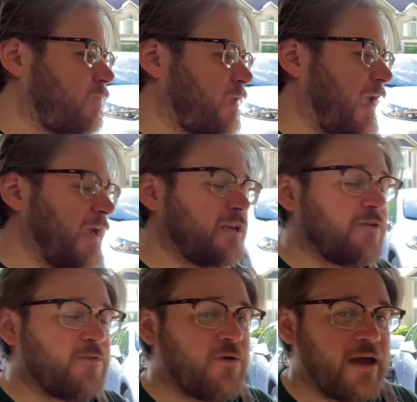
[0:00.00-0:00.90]
And
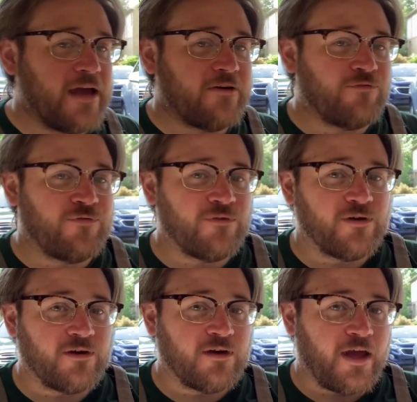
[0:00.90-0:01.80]
if you have
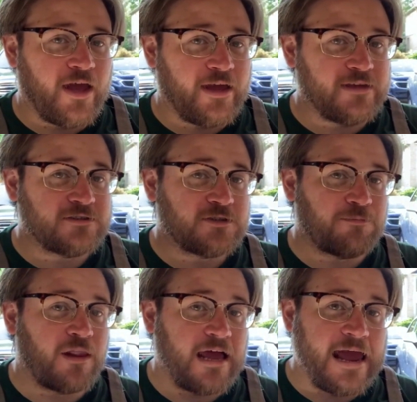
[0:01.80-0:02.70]
a
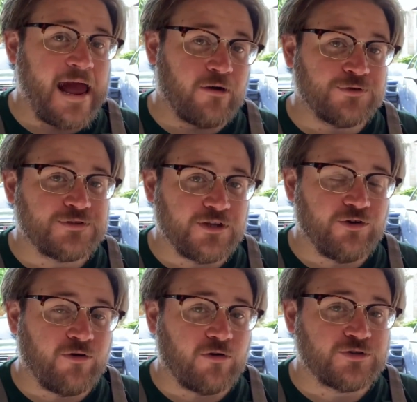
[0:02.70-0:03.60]
supply house that you
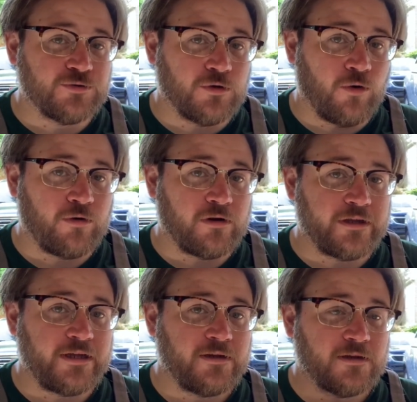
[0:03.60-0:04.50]
go to
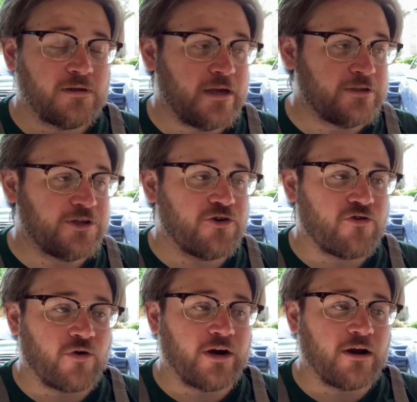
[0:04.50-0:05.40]
locally in the
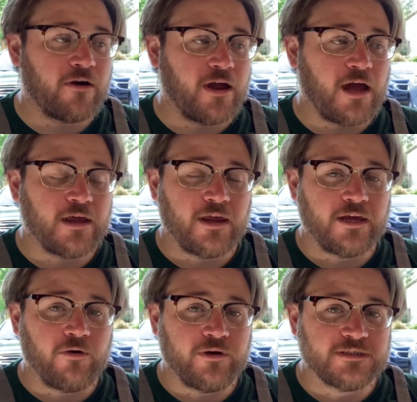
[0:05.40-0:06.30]
Detroit area, I like
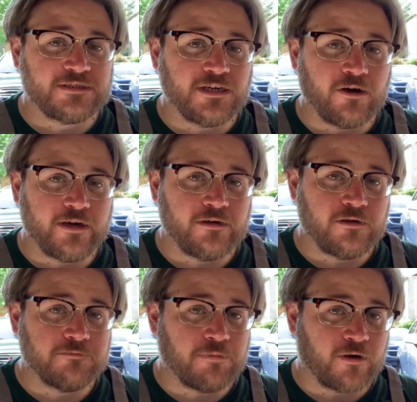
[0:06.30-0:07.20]
going to C.R. Hill
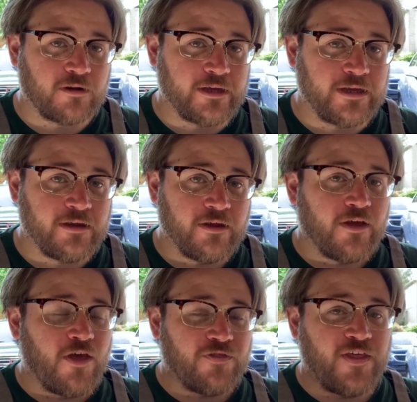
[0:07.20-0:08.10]
in Berkeley.
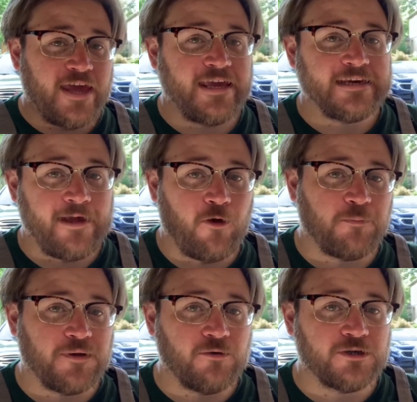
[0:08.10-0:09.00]
They can
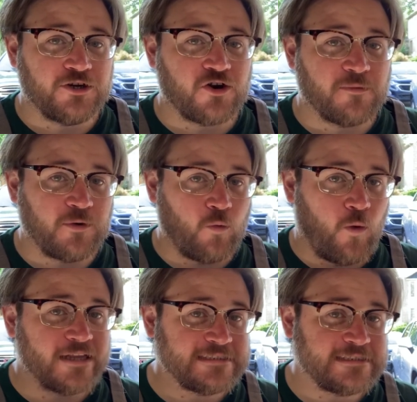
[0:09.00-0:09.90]
help you determine
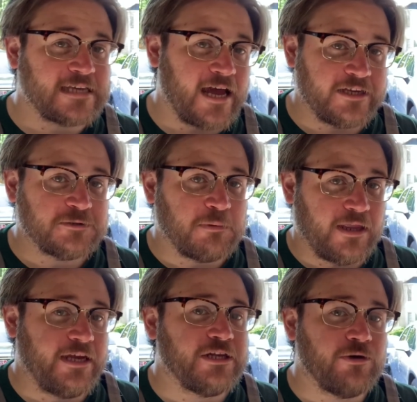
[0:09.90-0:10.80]
what size
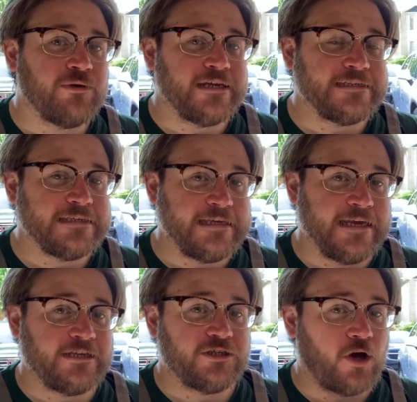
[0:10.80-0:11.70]
blade you need to
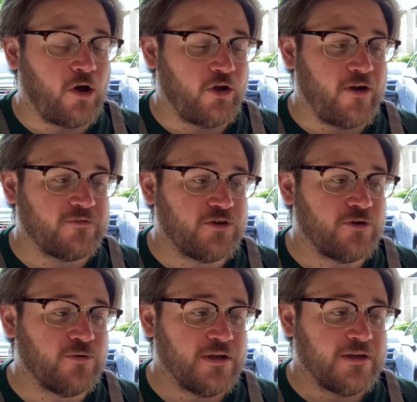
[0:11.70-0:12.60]
get. All you have to
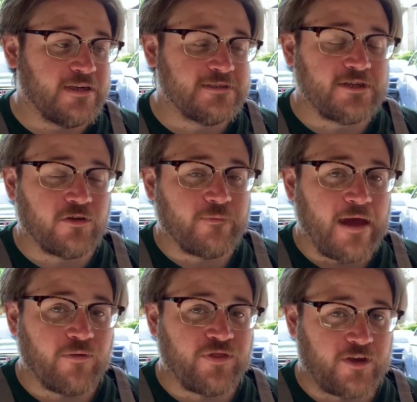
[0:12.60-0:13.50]
do is tell them
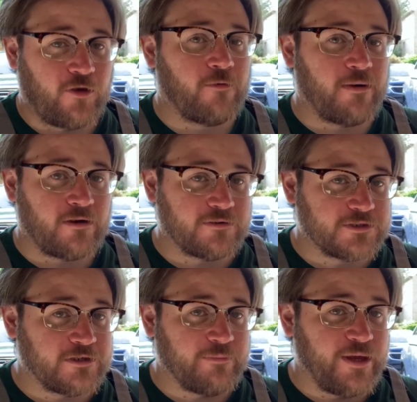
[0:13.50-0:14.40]
how thick your metal is
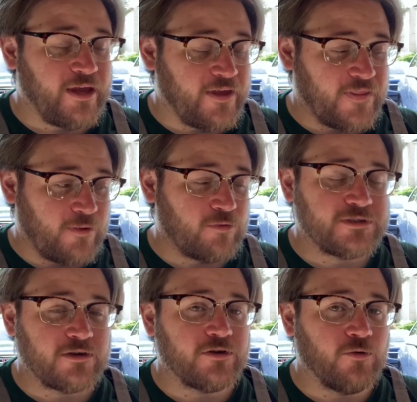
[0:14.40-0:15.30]
going to be, and they will
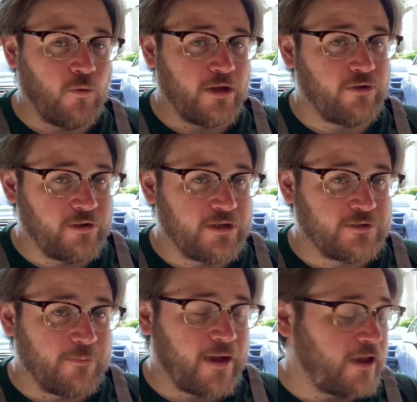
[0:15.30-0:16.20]
tell you what you need
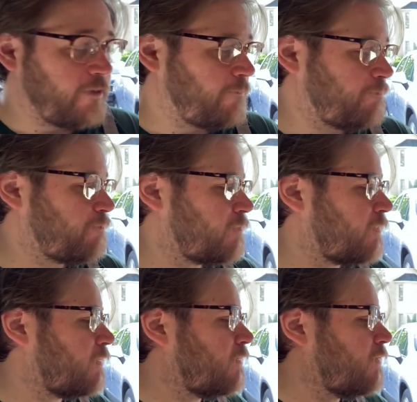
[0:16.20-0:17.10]
to buy.
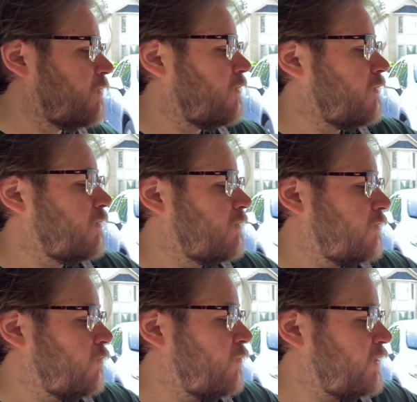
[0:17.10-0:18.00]

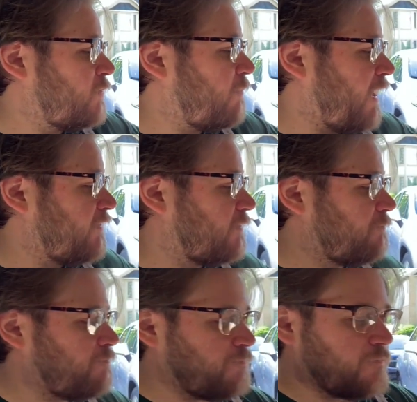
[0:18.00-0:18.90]
When you buy
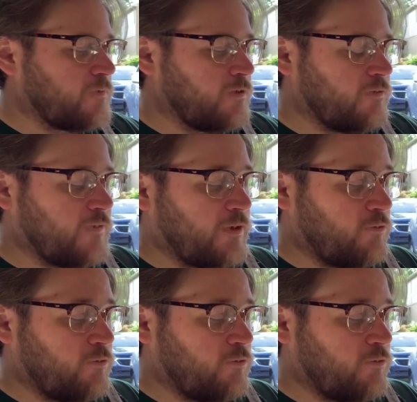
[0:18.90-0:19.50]
them, they will